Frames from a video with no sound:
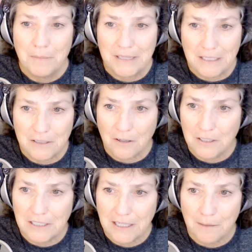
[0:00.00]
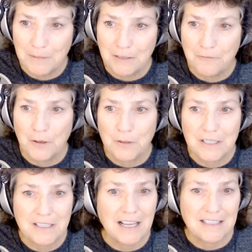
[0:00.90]
but they started to come into
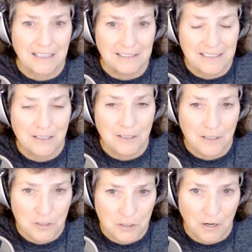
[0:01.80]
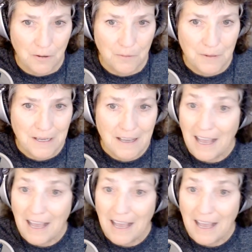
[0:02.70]
focus as I listened to the show.